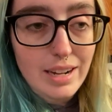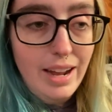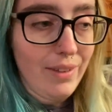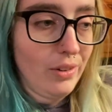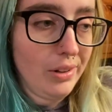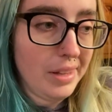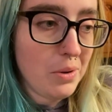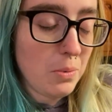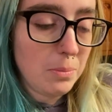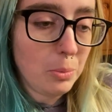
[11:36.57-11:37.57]
I have it on
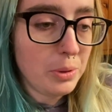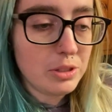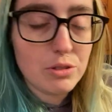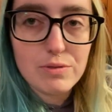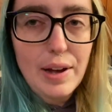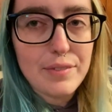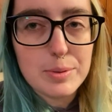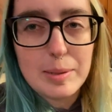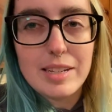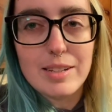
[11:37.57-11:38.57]
like 1.25
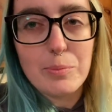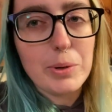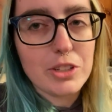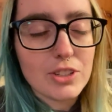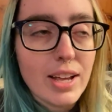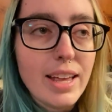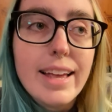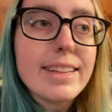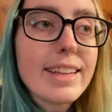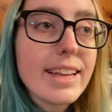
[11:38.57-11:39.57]
speed, which
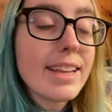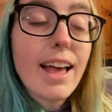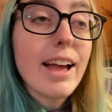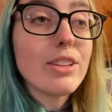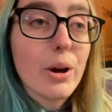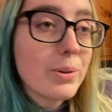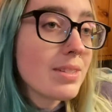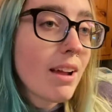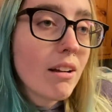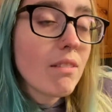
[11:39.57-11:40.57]
it, I know is
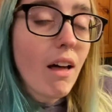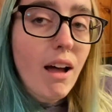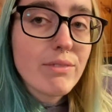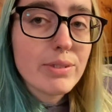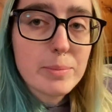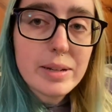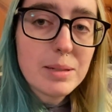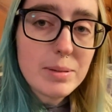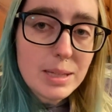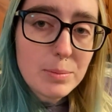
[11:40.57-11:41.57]
not a lot for many
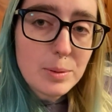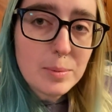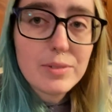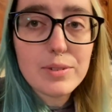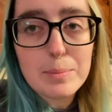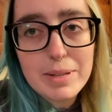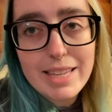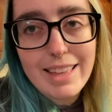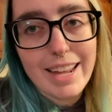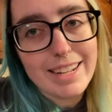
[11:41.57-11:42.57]
people, but for me
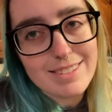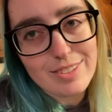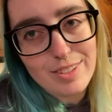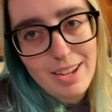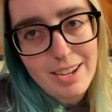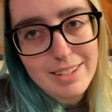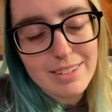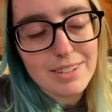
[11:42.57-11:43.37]
that is a lot.